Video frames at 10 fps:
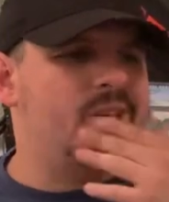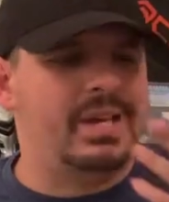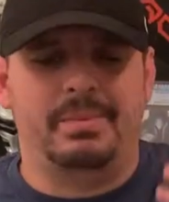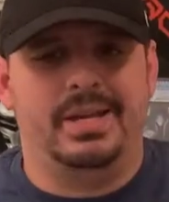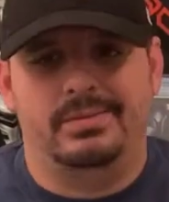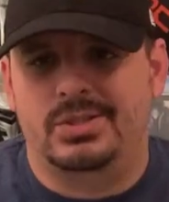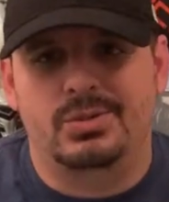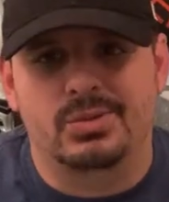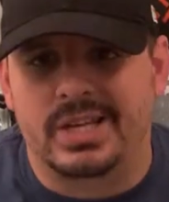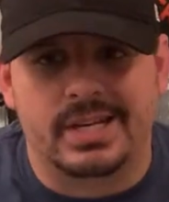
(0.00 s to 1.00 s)
I mean, it's
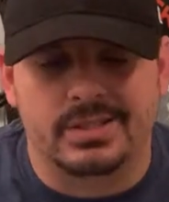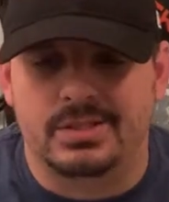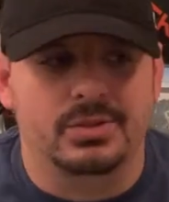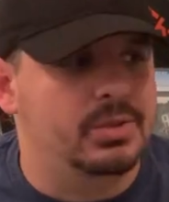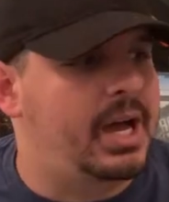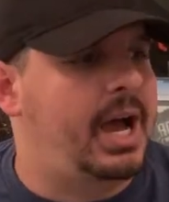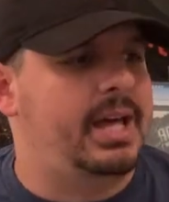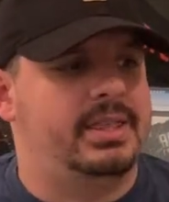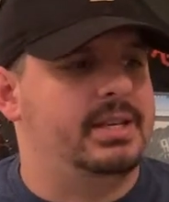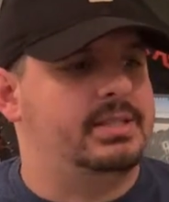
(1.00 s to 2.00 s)
2 seconds to do that.
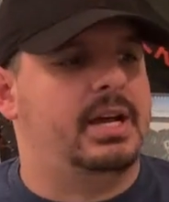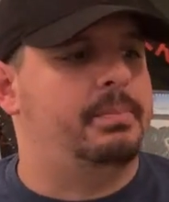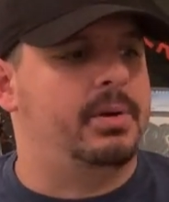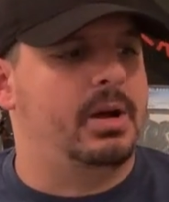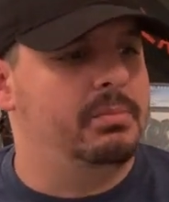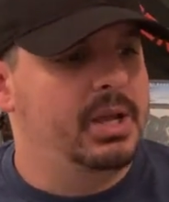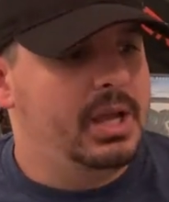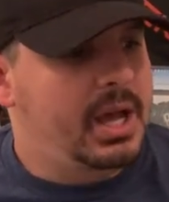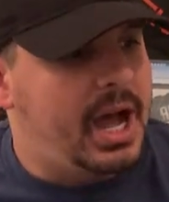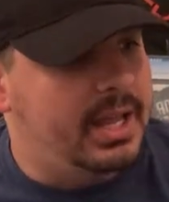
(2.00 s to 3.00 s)
I think it's not a problem.
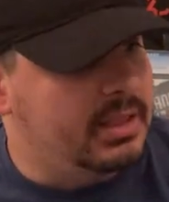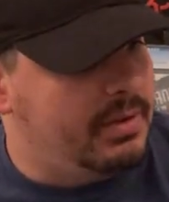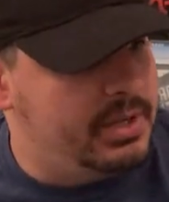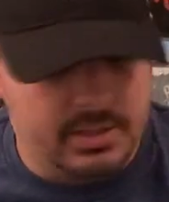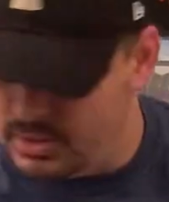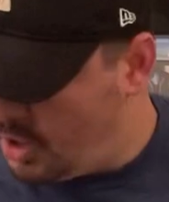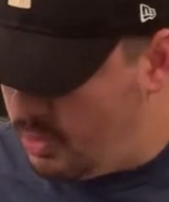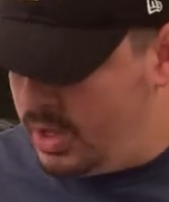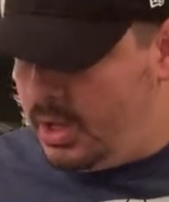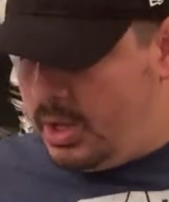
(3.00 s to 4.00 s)
I love it.
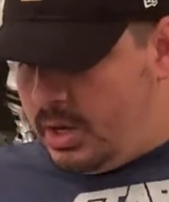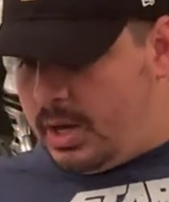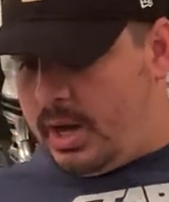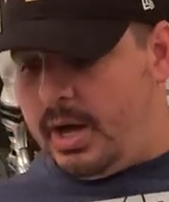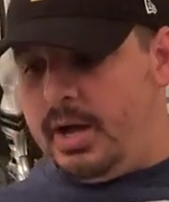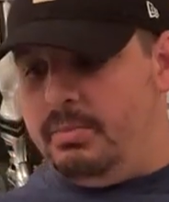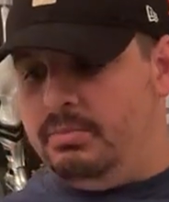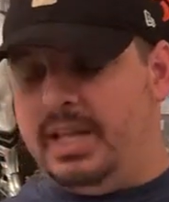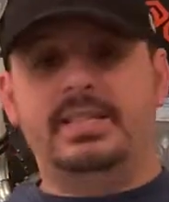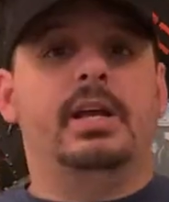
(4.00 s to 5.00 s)
So
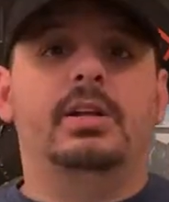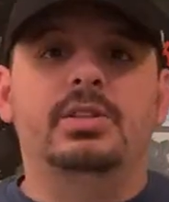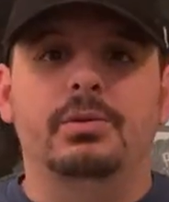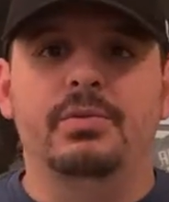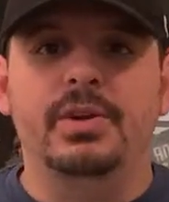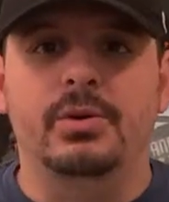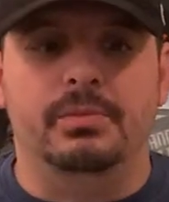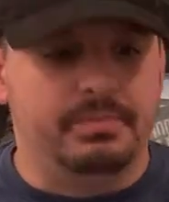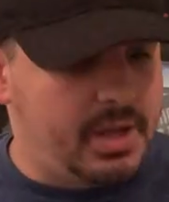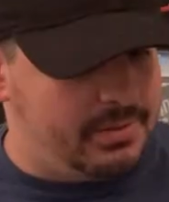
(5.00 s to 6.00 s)
let's get on to the
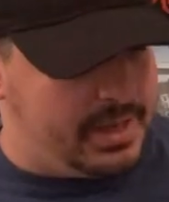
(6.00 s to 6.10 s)
review of